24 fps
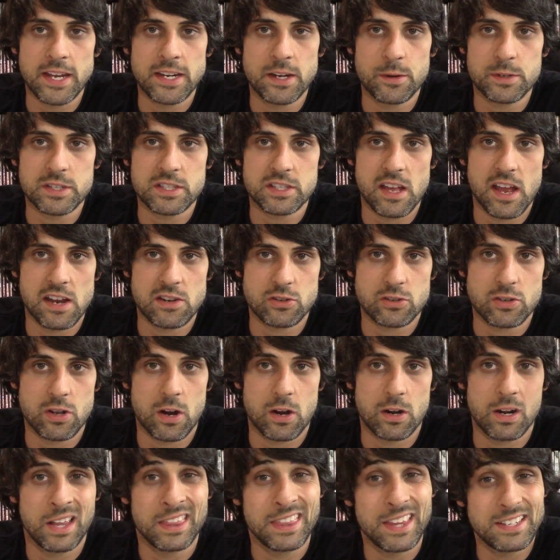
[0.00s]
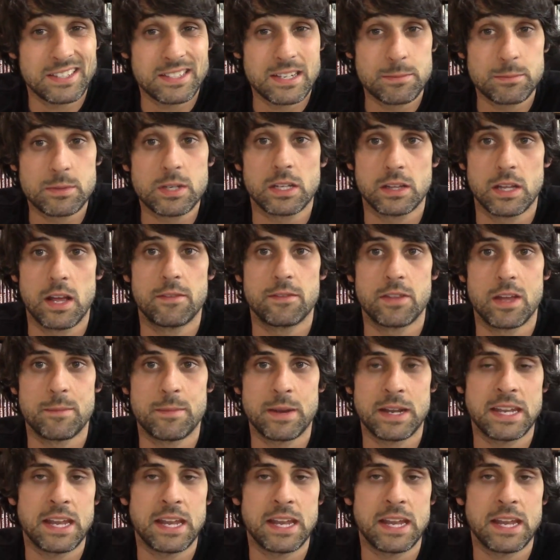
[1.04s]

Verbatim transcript: They know what slashers are, and they seem to love them,